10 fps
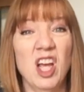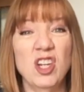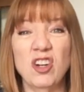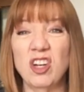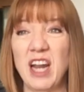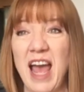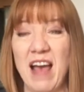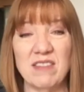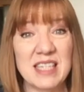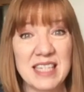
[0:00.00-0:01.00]
You're going to
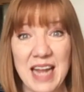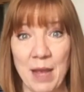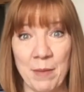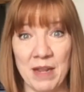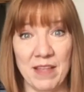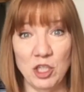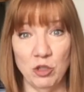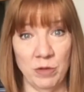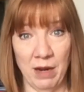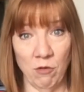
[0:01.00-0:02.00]
have stamina that
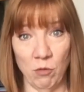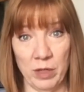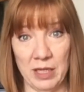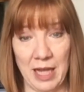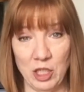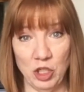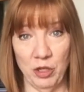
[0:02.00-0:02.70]
you never realized